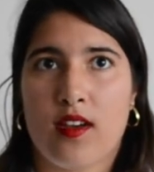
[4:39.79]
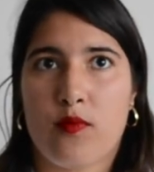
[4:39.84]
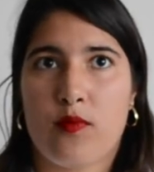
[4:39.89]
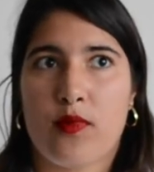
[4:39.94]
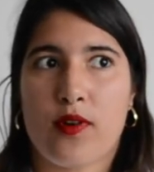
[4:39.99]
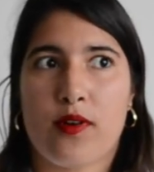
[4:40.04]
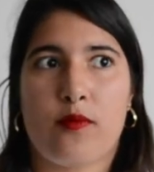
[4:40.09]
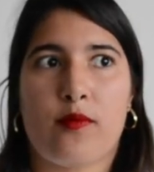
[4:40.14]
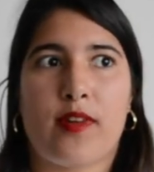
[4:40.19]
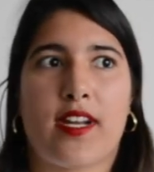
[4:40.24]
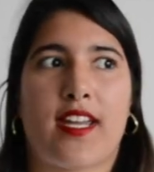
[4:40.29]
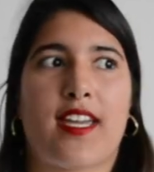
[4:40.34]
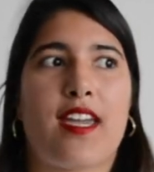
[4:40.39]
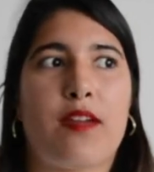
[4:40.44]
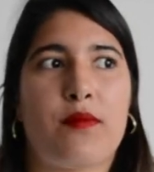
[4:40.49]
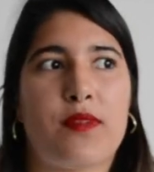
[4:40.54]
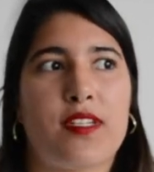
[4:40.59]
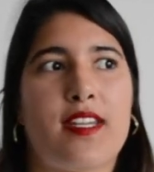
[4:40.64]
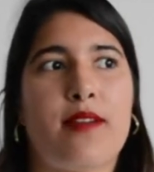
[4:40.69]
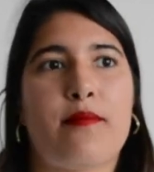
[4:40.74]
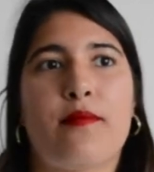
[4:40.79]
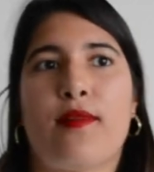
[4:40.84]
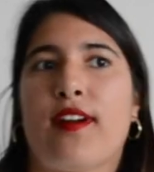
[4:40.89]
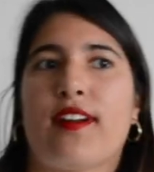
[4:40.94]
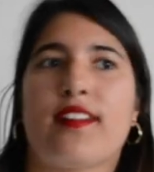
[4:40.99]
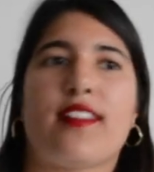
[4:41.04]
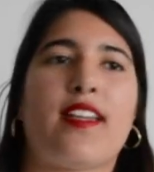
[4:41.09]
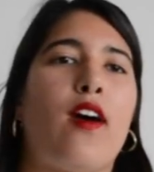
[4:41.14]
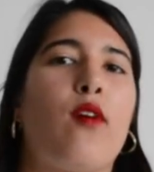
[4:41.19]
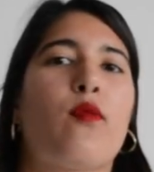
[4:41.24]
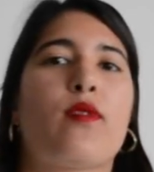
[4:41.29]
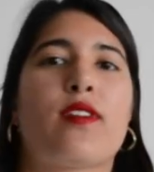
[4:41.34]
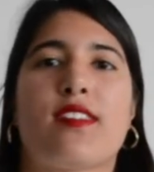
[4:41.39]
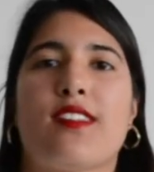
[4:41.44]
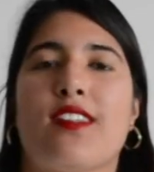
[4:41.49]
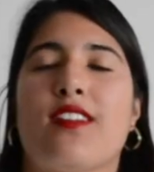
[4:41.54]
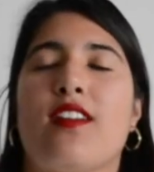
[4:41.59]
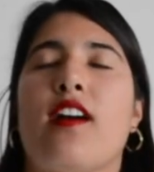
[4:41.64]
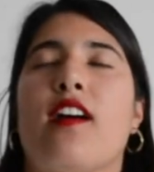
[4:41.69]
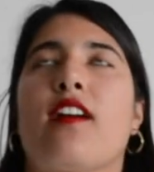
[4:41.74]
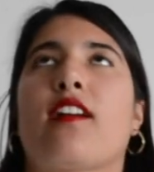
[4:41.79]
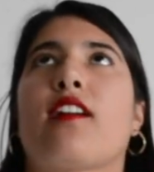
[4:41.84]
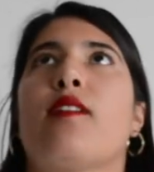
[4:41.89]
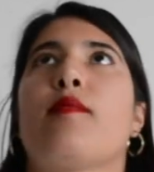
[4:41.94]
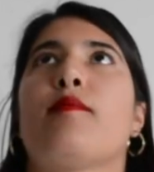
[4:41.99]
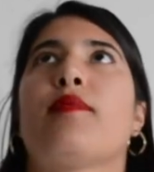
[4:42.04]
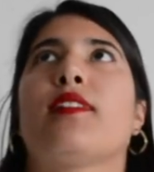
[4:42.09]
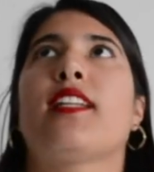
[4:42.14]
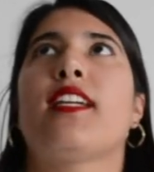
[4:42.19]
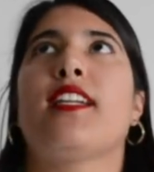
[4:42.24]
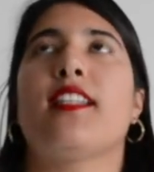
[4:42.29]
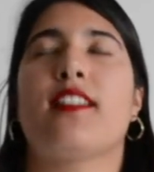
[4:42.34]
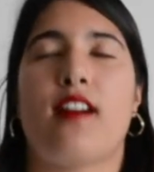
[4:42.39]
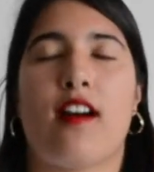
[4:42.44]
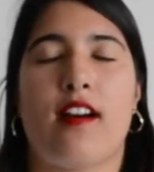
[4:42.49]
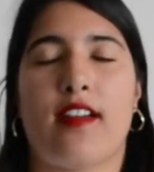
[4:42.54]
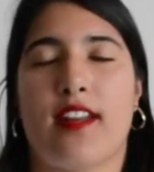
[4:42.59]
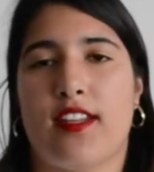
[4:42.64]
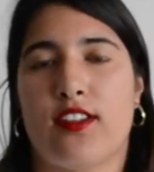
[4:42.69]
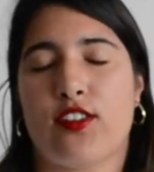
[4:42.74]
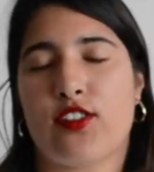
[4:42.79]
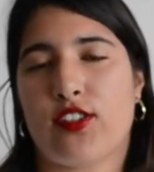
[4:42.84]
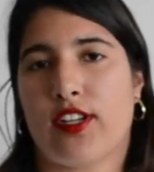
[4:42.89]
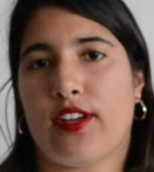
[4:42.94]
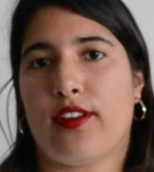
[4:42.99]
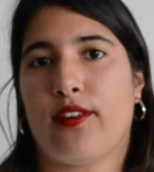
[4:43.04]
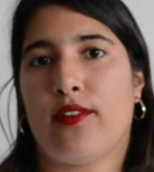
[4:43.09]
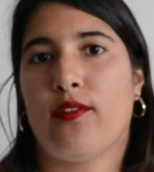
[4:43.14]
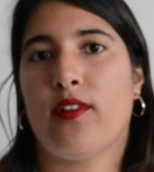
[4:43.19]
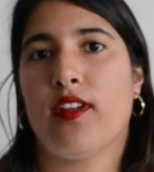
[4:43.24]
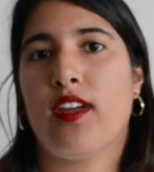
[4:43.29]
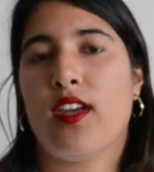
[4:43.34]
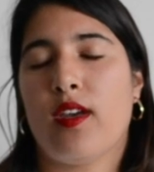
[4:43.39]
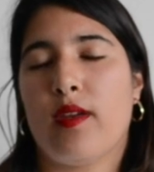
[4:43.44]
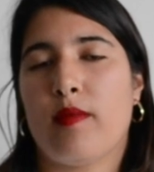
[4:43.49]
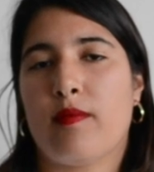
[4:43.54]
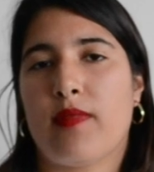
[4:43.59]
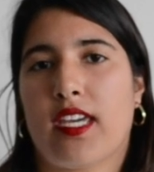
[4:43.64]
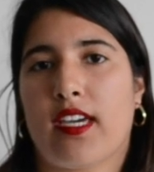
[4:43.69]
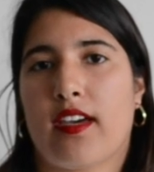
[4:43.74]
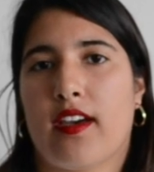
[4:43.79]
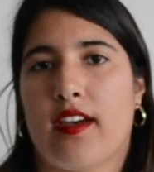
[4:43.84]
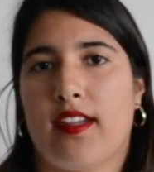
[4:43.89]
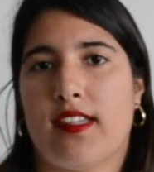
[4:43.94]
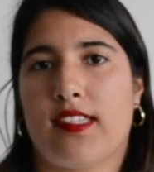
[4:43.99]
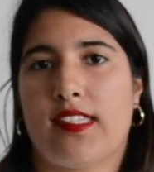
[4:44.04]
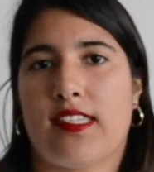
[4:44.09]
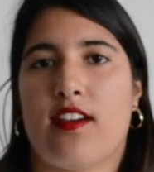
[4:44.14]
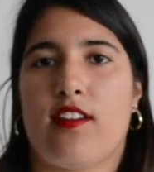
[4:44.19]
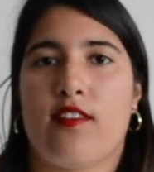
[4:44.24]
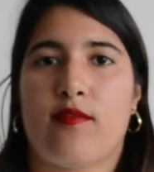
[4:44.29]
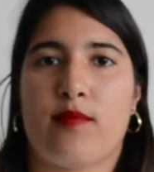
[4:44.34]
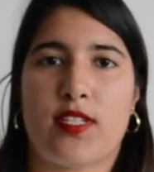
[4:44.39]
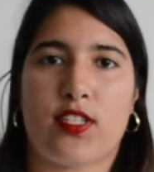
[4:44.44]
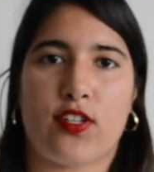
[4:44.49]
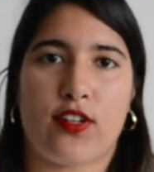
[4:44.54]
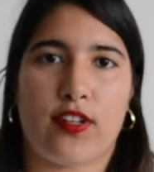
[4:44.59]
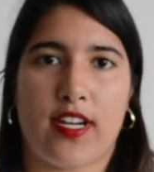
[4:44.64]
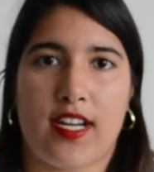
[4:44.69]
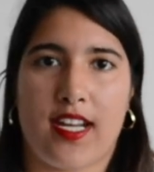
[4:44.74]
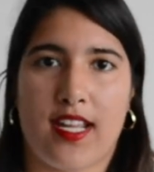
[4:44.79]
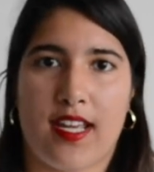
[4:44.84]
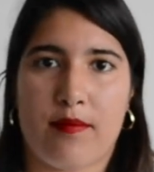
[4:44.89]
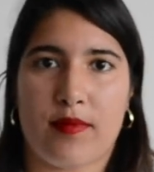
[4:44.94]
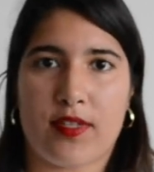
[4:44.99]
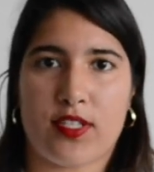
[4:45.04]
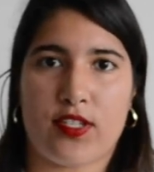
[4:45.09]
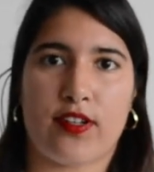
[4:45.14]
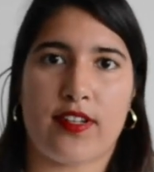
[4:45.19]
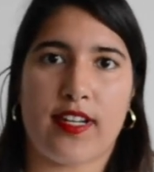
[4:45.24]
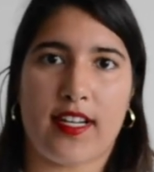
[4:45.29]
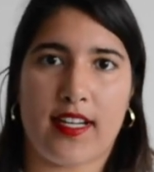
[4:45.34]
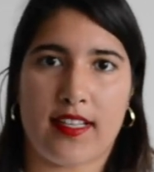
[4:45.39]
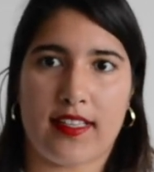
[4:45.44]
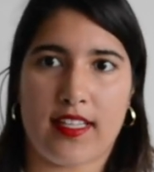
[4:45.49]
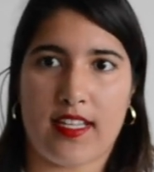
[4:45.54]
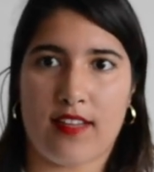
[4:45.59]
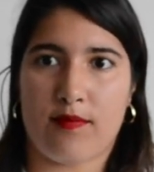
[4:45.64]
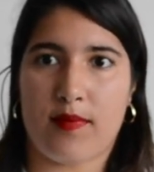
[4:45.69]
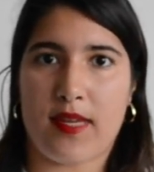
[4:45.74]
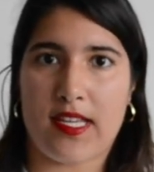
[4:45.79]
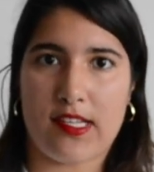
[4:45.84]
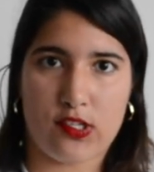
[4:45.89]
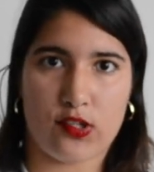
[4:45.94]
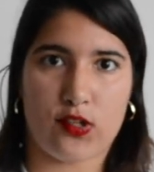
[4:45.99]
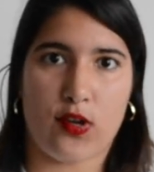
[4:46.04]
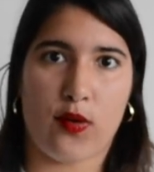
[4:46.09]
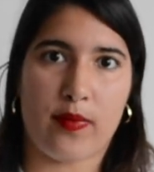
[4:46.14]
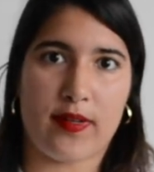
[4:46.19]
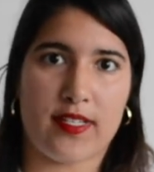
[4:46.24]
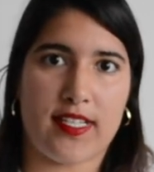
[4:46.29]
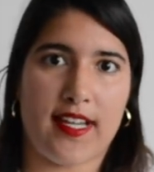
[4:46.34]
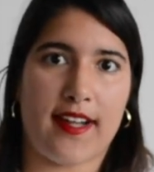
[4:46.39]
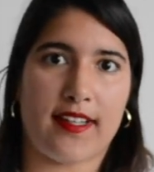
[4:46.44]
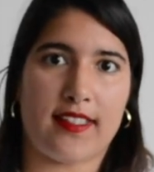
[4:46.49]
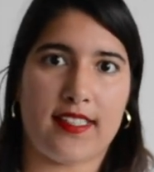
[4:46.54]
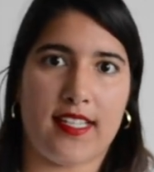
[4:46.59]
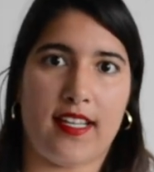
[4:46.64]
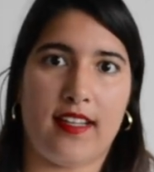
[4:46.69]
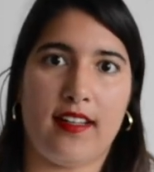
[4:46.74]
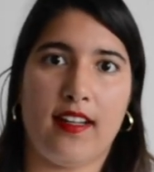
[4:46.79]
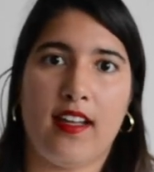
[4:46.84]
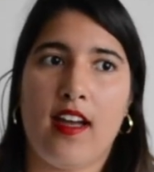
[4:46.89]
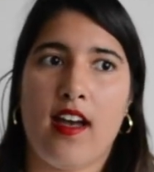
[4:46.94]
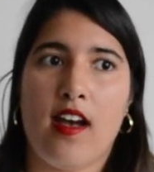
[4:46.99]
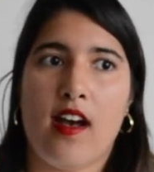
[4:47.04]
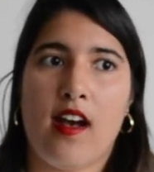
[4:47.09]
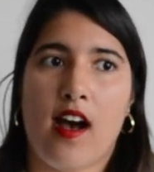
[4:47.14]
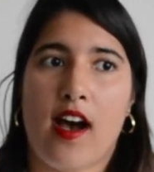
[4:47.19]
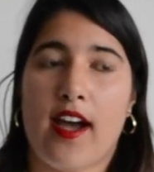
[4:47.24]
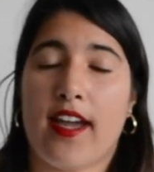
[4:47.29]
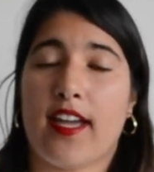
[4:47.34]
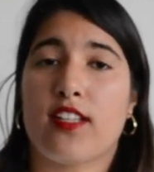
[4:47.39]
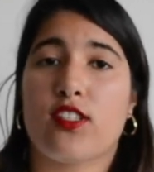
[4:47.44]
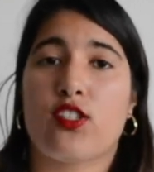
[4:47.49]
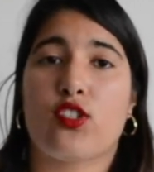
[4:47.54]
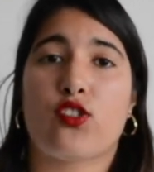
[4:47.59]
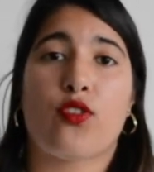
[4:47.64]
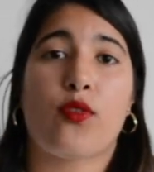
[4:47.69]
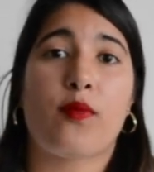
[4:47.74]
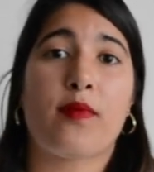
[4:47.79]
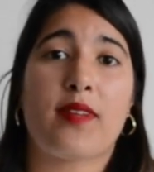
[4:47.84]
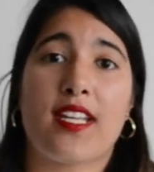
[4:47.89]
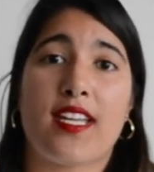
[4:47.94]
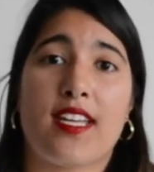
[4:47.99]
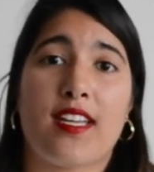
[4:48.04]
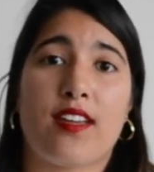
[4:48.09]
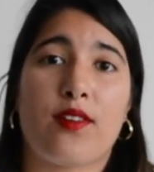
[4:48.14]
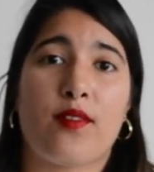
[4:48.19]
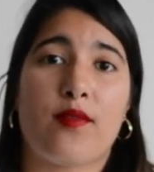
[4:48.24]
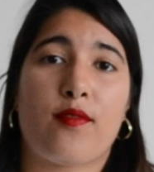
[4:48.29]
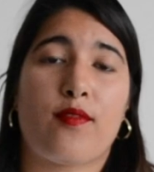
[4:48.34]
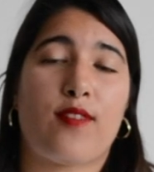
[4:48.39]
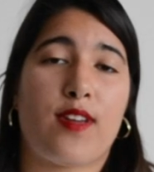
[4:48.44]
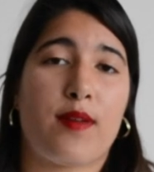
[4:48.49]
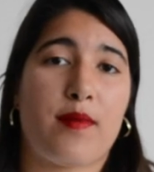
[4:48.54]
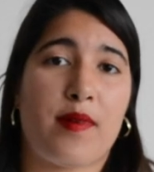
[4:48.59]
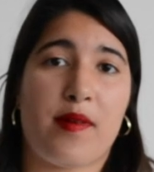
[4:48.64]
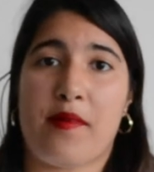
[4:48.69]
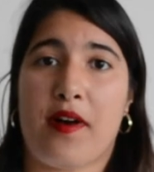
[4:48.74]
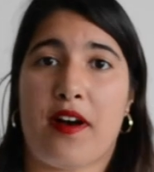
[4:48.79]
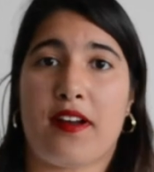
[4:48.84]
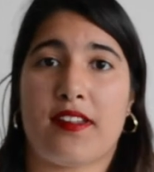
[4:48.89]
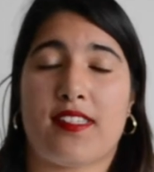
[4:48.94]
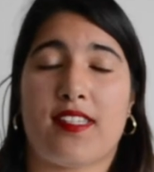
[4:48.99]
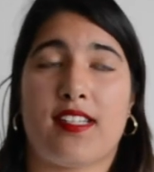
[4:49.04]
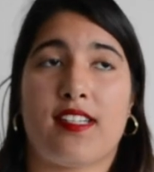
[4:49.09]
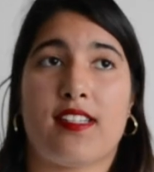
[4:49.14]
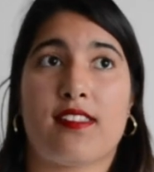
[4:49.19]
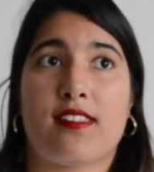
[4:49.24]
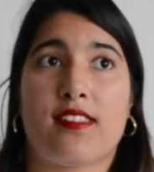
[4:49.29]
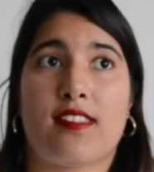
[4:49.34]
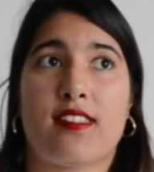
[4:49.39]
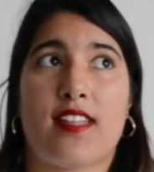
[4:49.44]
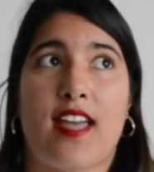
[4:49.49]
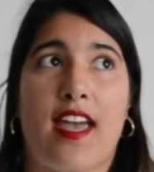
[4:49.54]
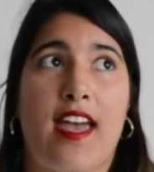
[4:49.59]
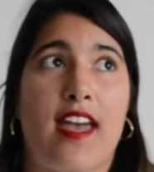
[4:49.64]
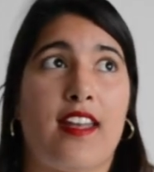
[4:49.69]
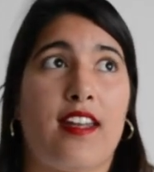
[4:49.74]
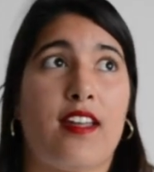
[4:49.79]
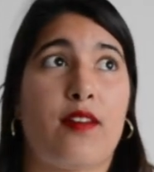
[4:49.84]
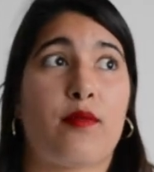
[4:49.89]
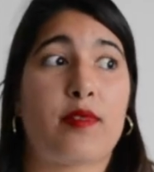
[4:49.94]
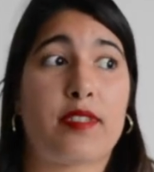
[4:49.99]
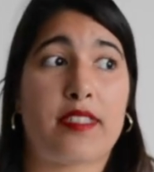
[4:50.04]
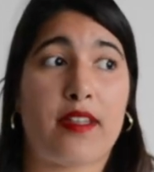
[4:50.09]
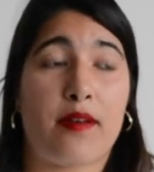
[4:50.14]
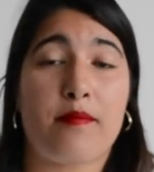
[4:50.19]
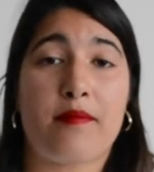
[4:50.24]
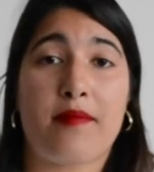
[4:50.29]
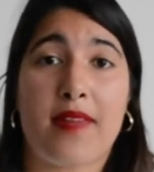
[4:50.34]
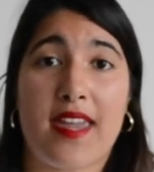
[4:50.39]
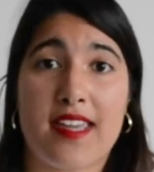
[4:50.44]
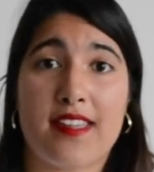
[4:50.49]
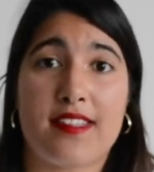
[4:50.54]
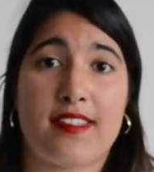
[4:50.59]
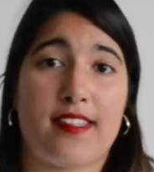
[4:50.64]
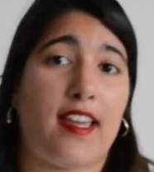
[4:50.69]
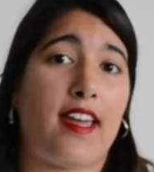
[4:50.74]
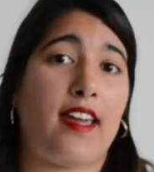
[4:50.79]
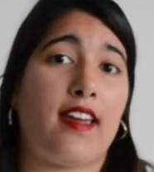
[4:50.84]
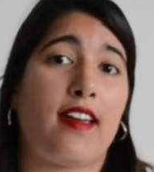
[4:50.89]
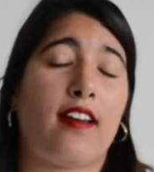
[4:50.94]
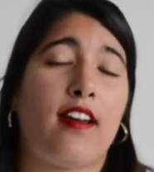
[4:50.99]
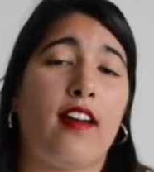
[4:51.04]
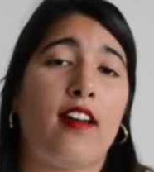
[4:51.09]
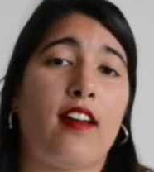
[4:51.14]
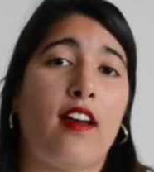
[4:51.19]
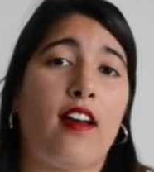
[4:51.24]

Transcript: But when I came to Denmark, that was a complete non-issue because of maternity and paternity leave being so protected. I had so many female bosses and it was amazing.